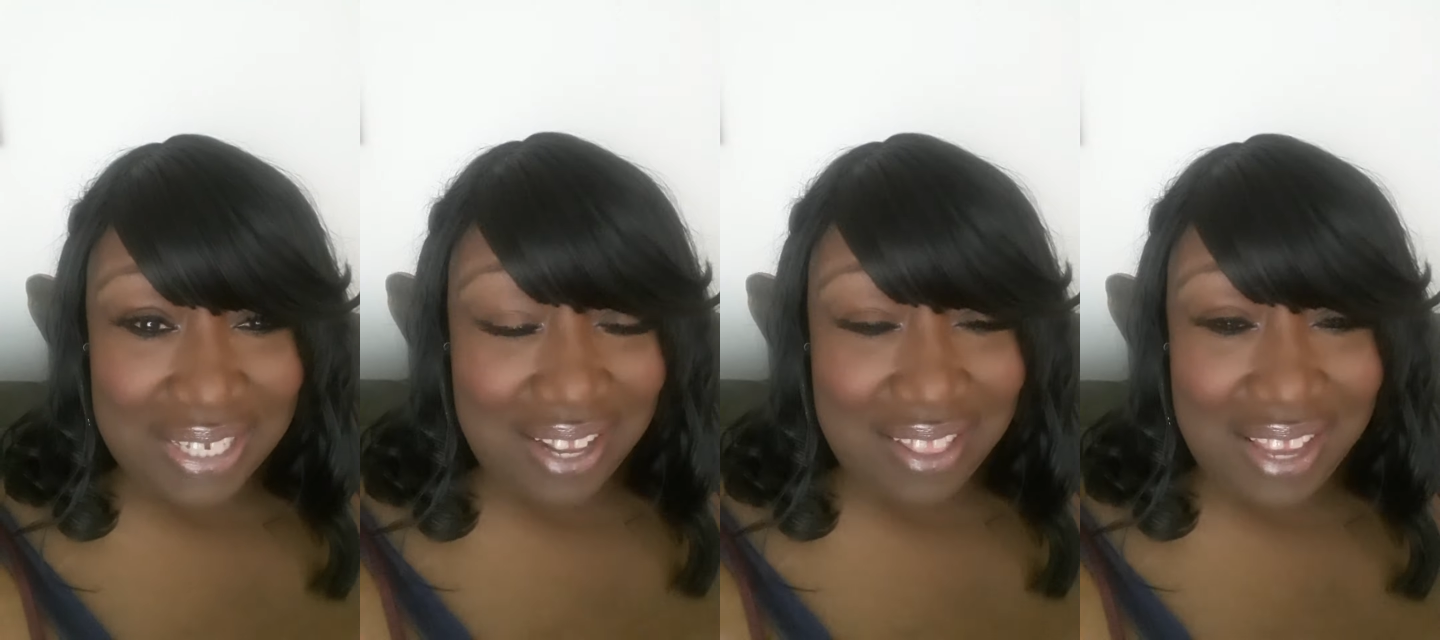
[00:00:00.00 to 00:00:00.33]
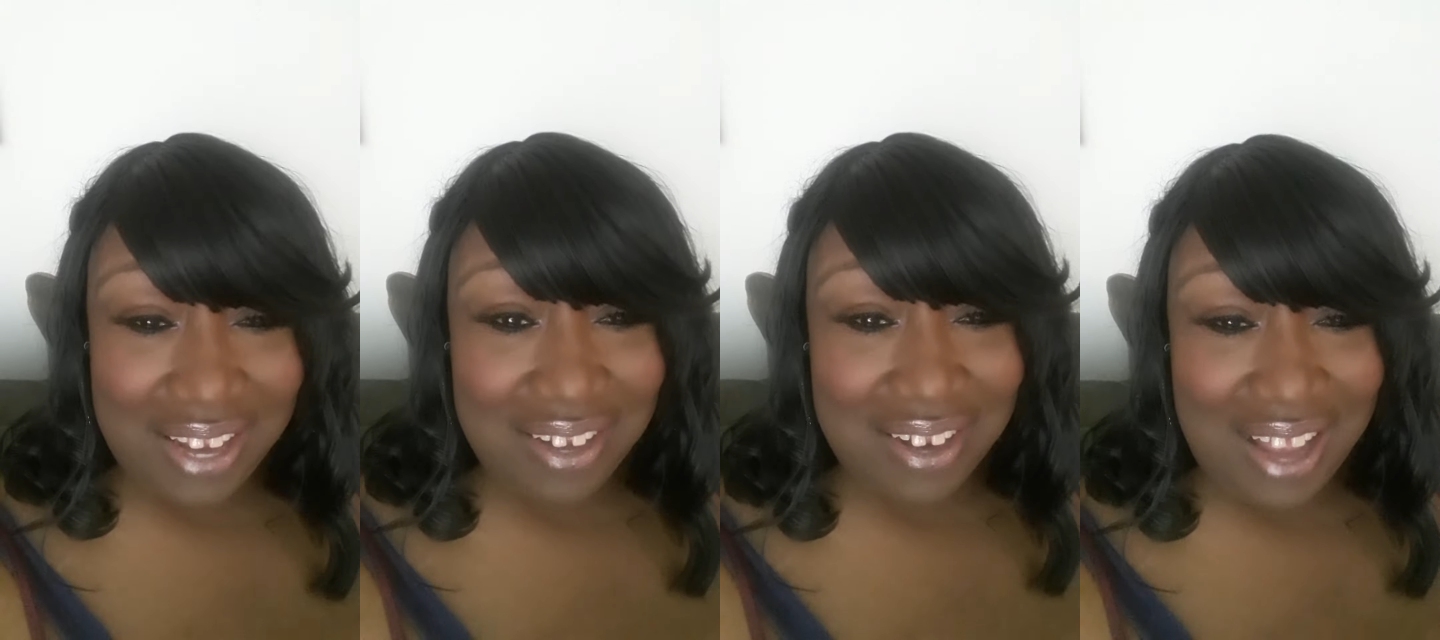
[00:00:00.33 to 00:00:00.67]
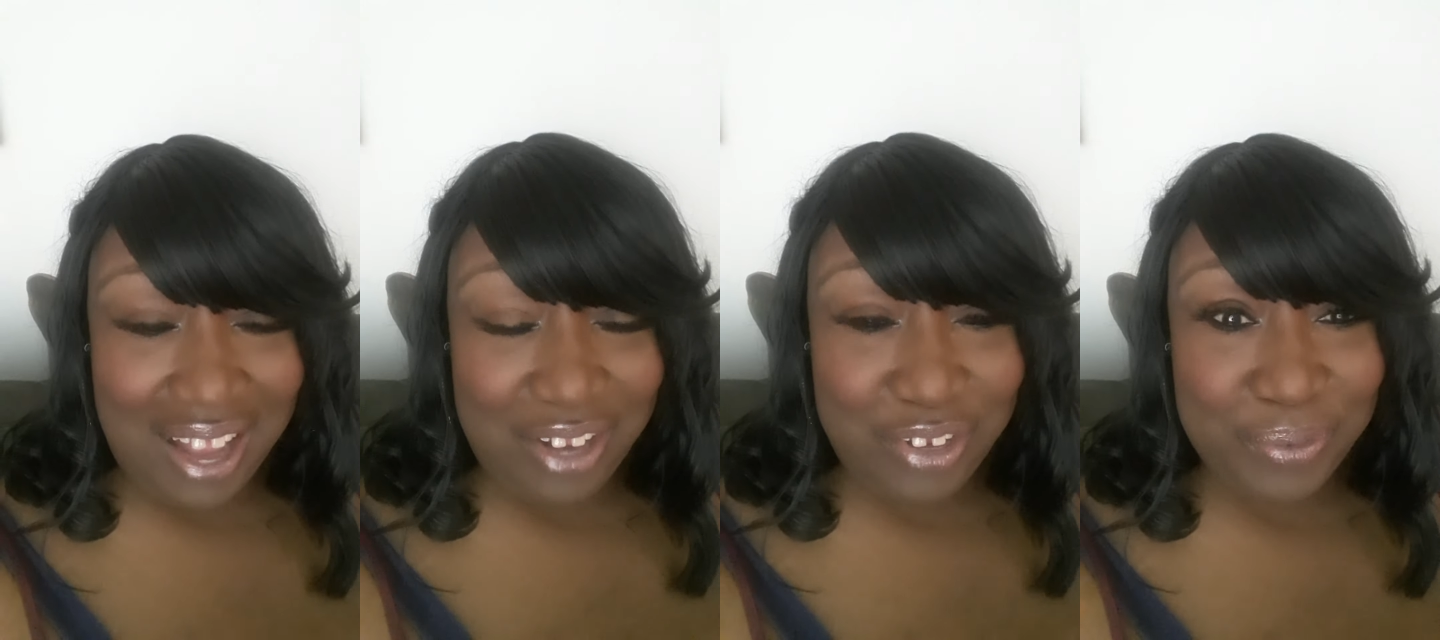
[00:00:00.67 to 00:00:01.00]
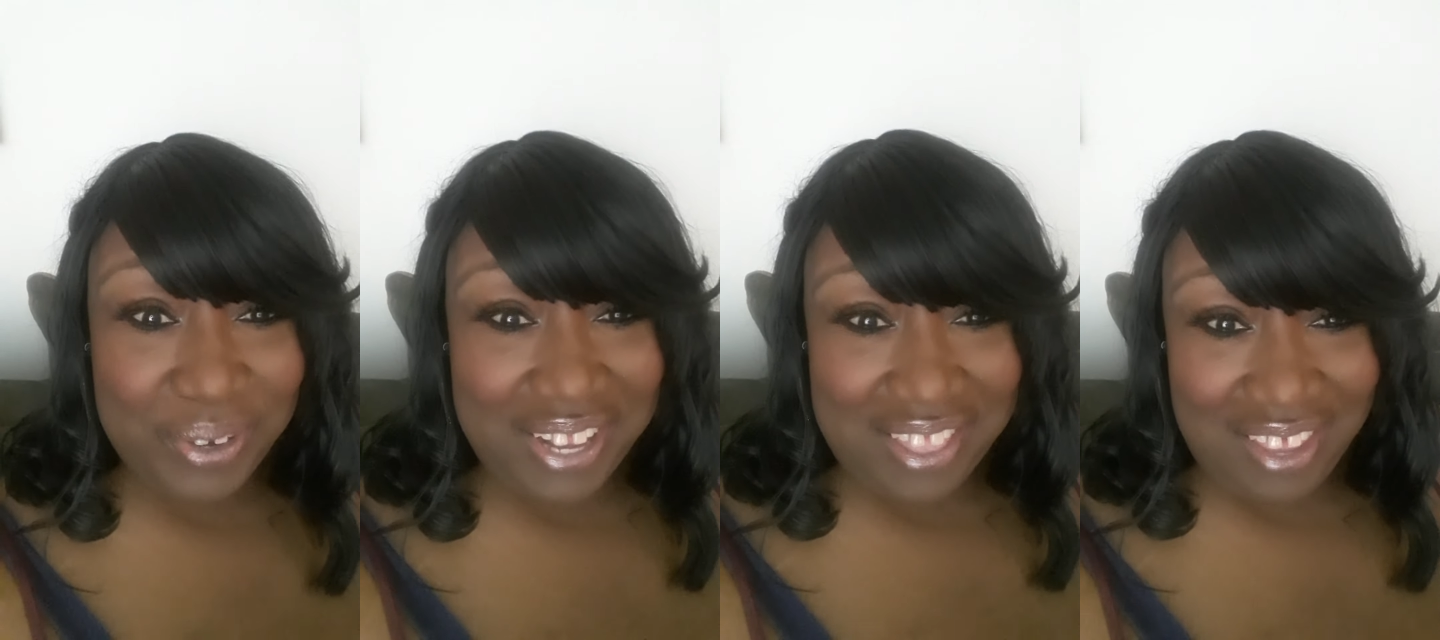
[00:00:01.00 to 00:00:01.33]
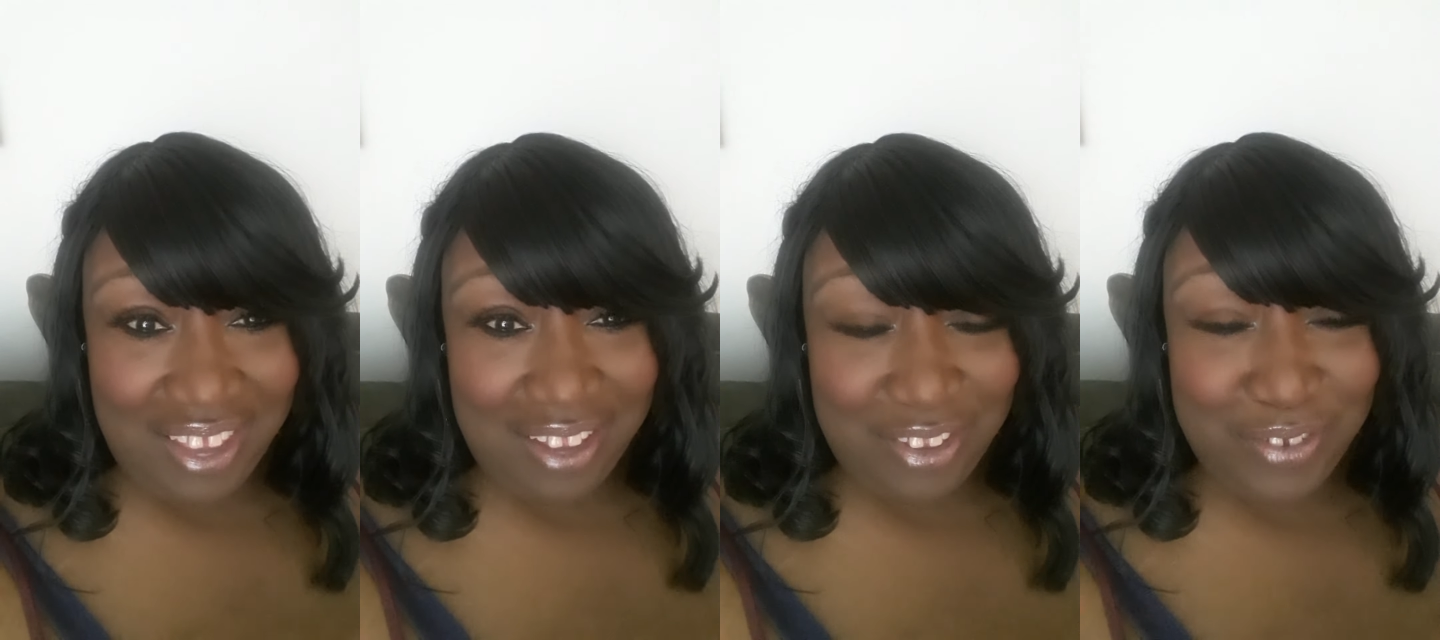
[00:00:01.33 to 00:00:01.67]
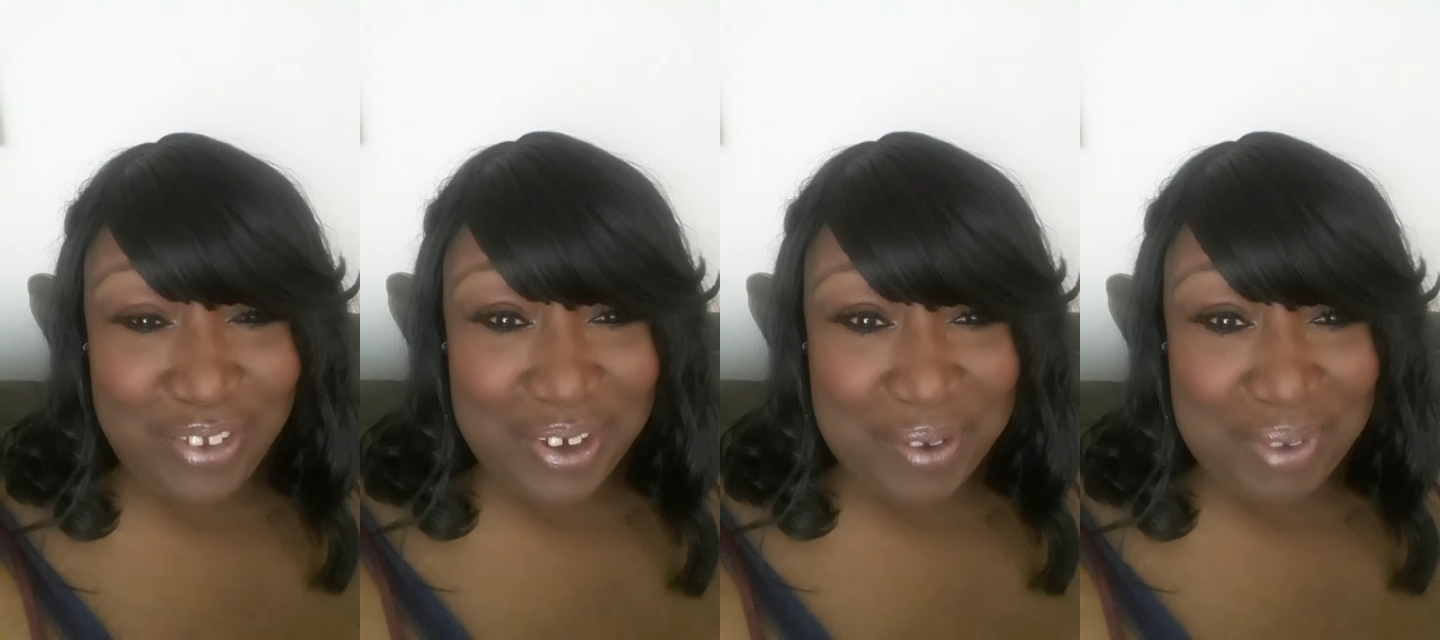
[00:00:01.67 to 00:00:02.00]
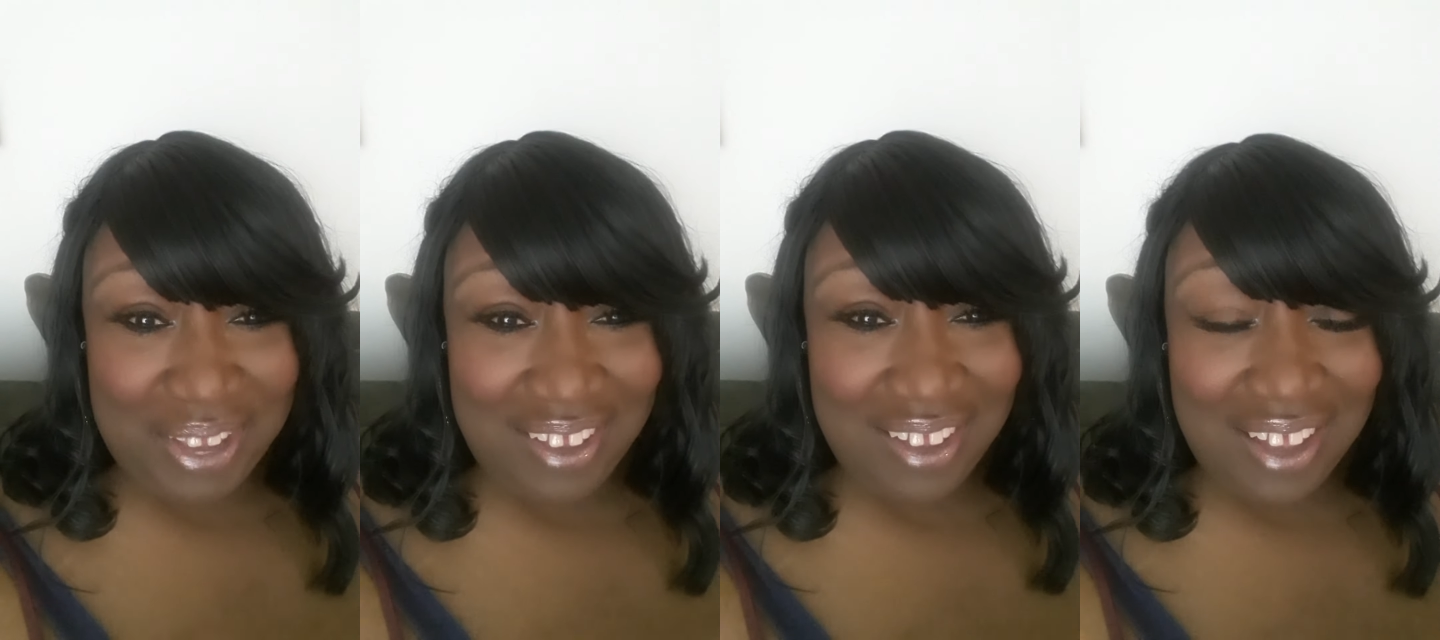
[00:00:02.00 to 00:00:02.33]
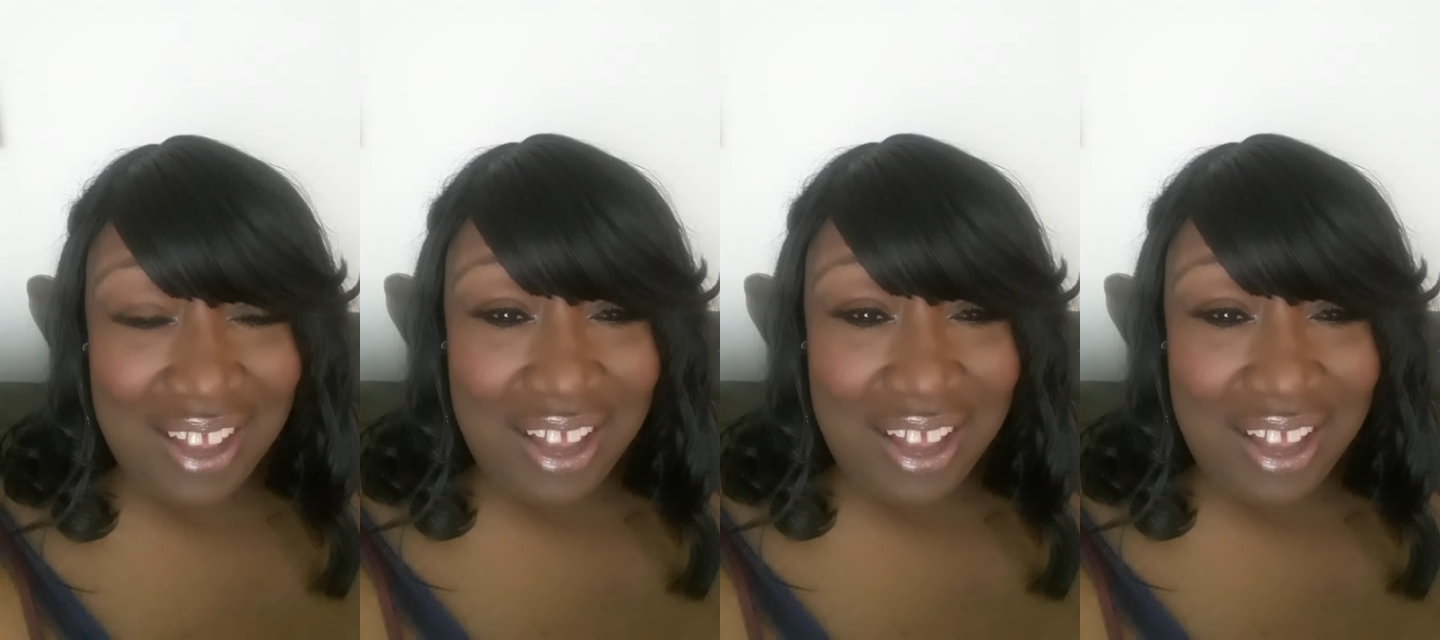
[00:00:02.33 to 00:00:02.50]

and they did not do anything. Do you hear me?